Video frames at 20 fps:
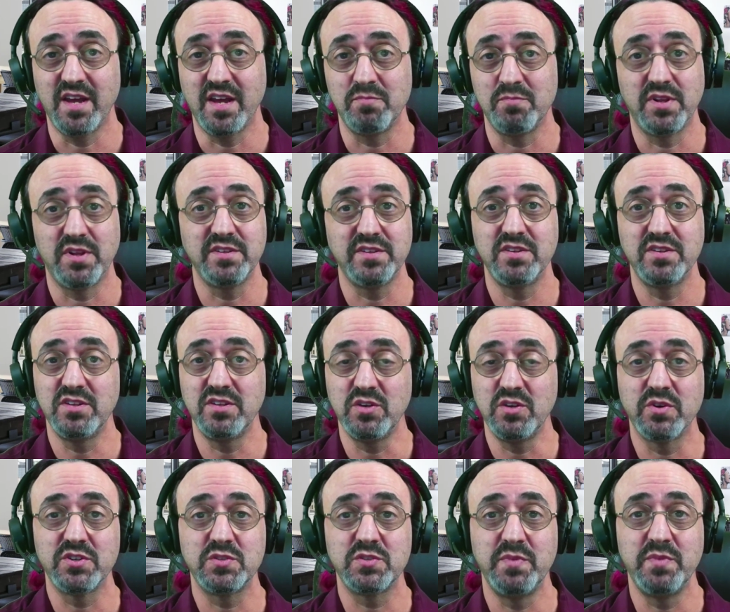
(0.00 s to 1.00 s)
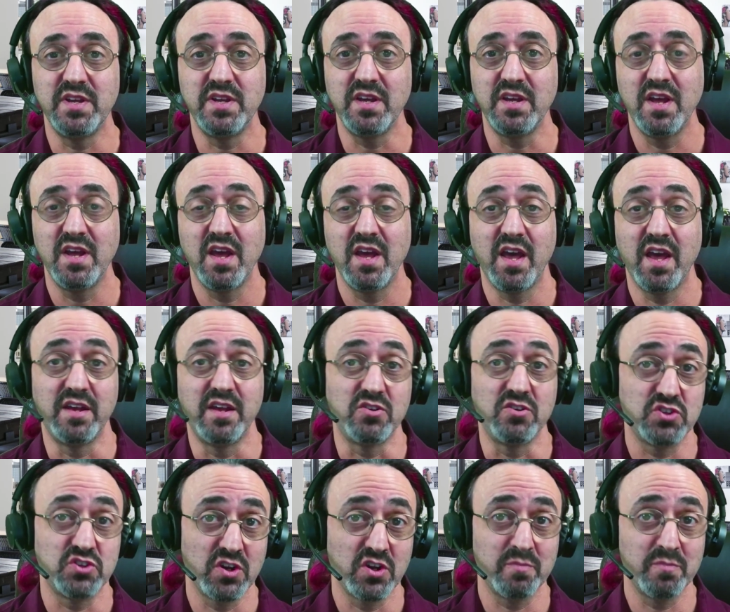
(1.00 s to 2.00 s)
I plugged in the USB and
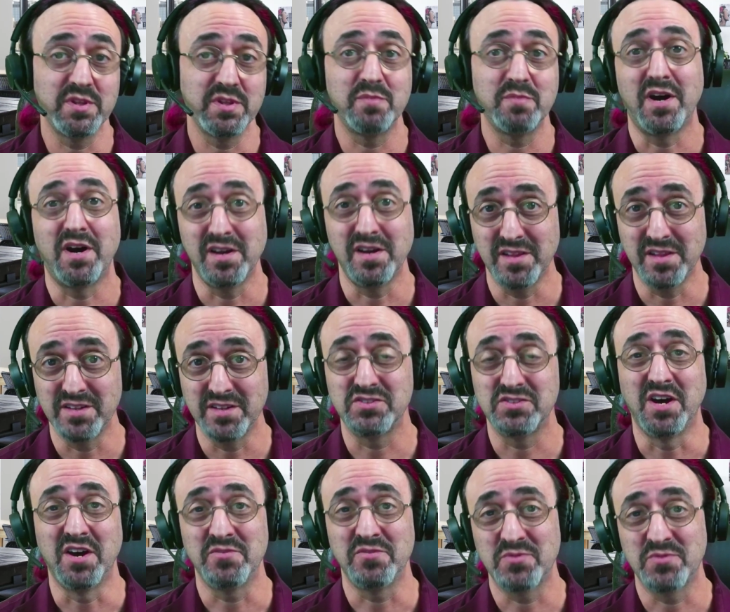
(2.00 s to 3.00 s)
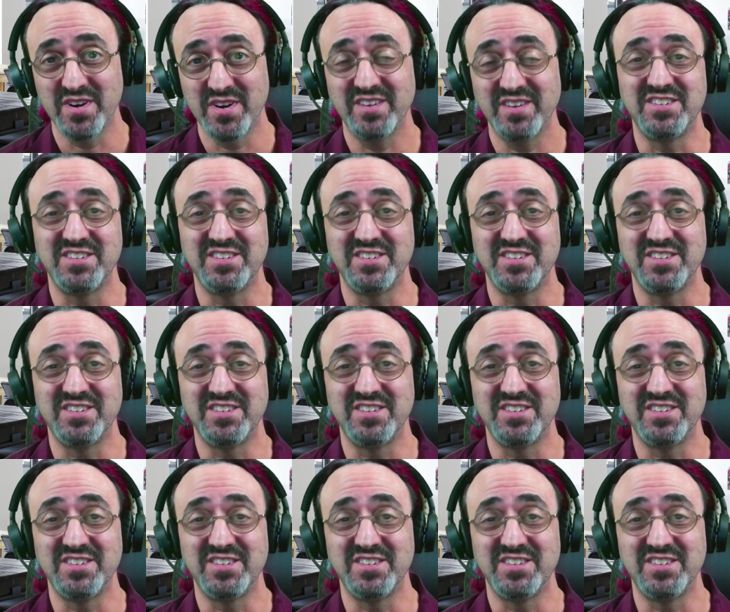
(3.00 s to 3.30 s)
it showed up in the Polylens software,